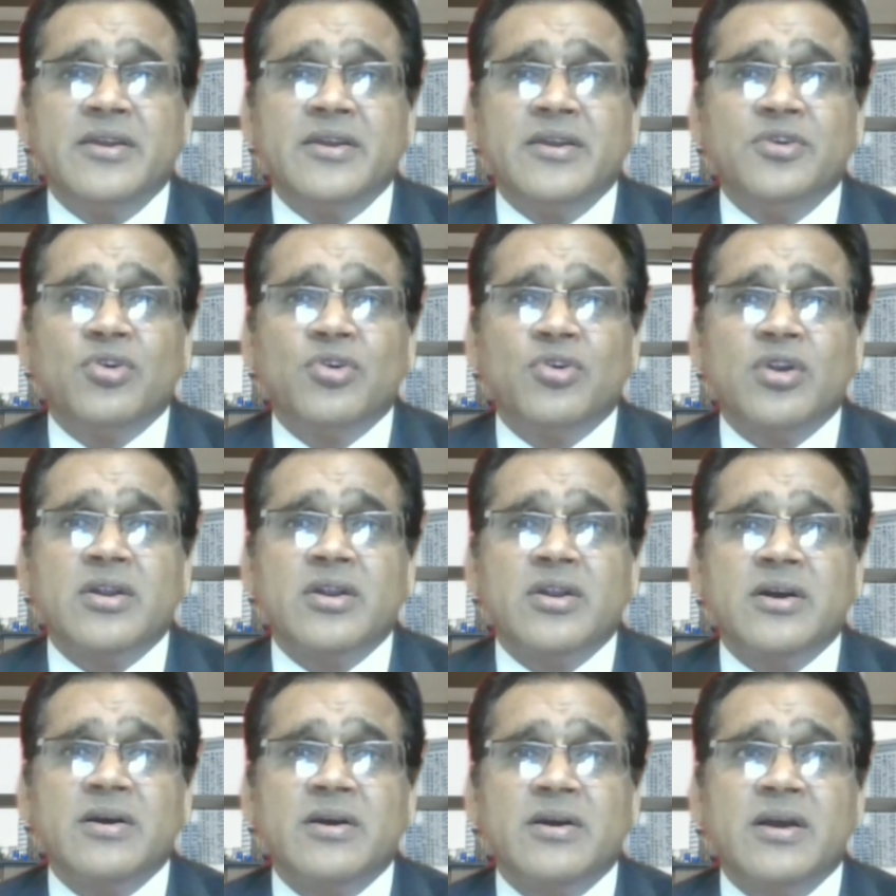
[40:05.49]

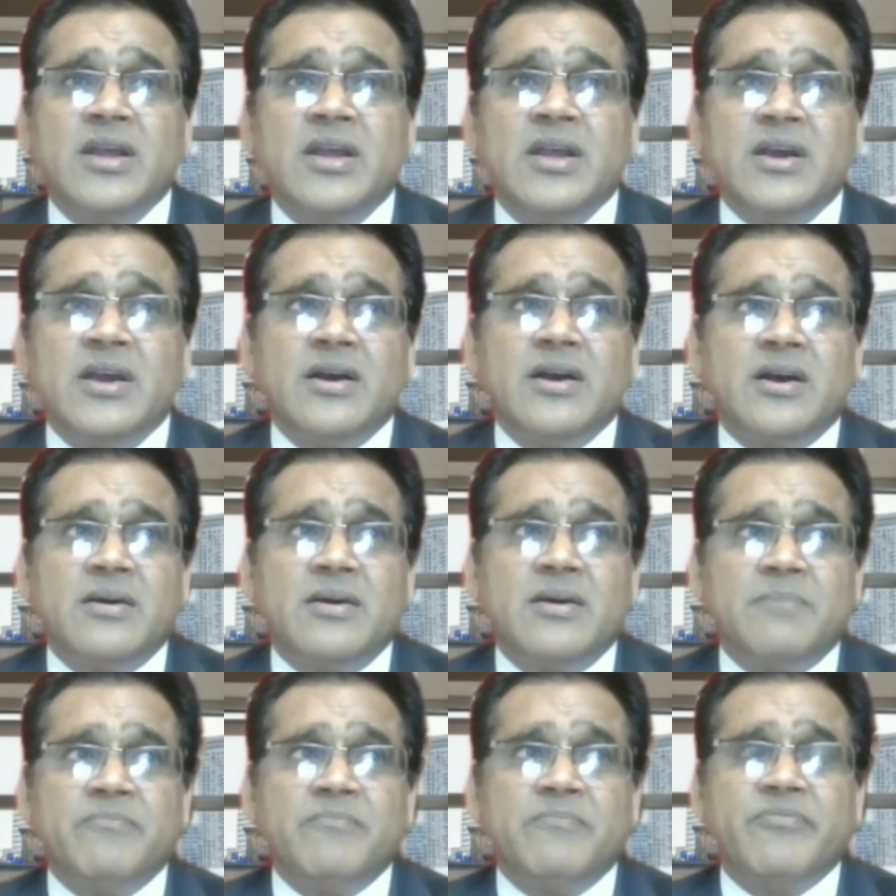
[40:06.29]
your
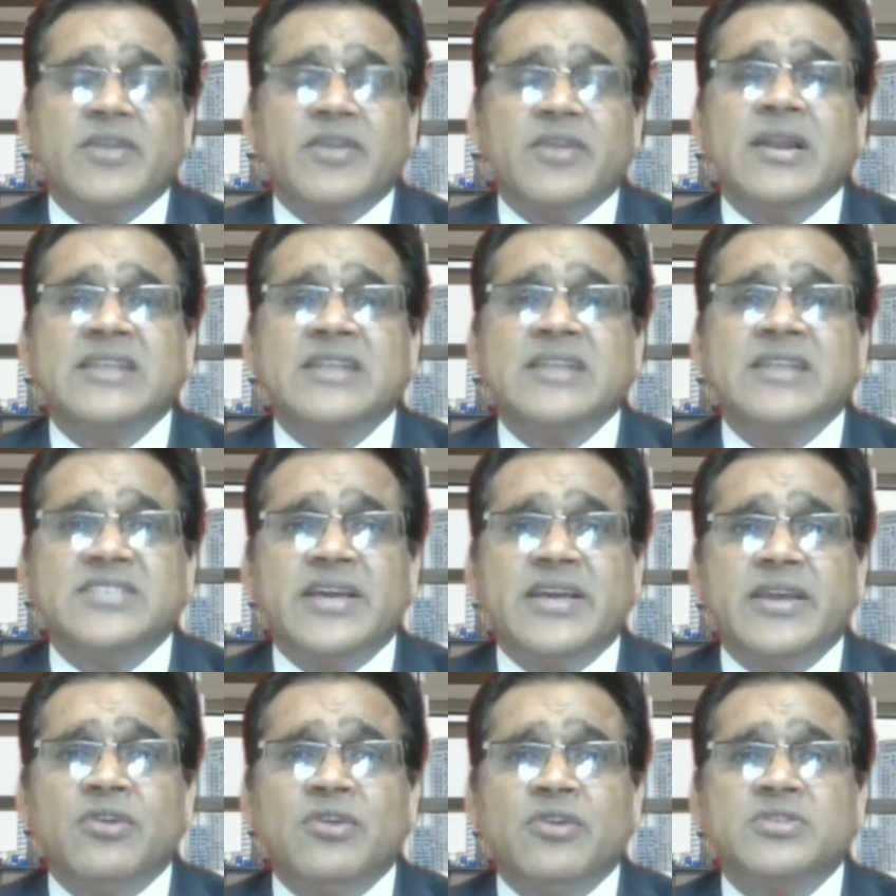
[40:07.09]
let's
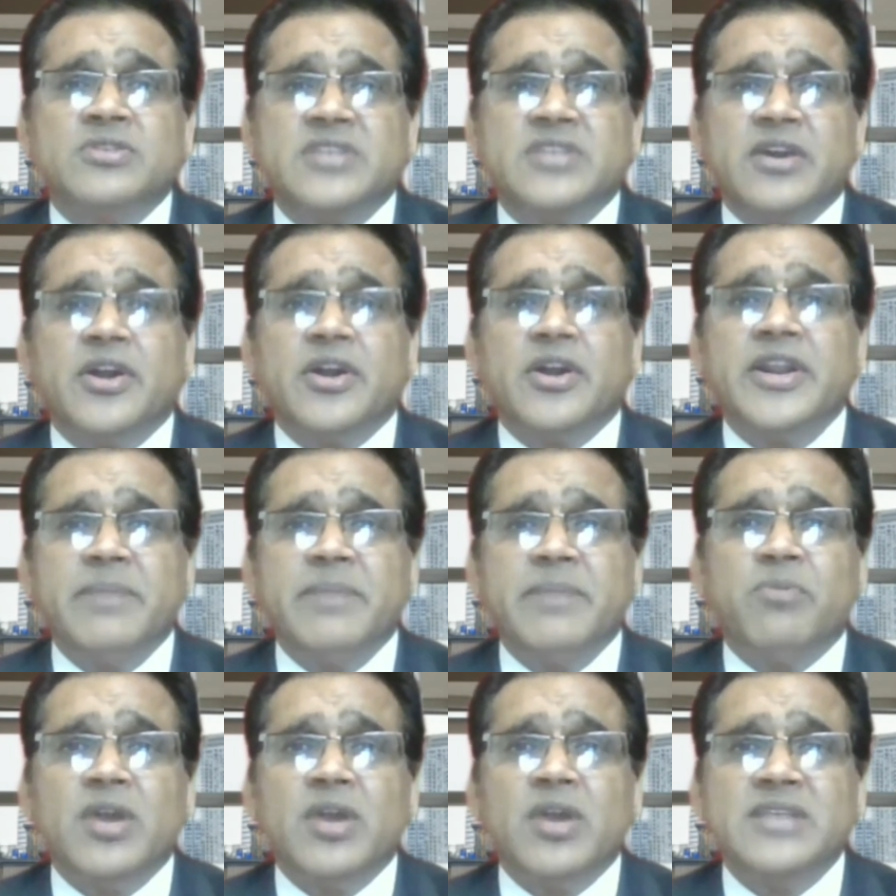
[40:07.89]
say your
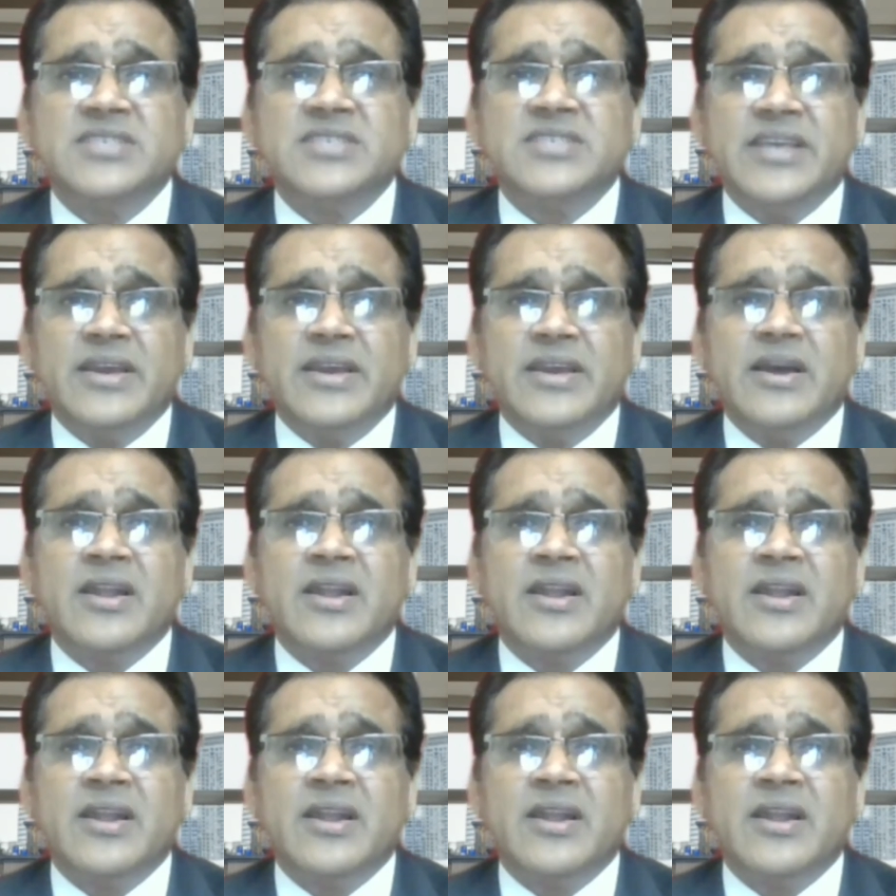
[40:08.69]
security policy,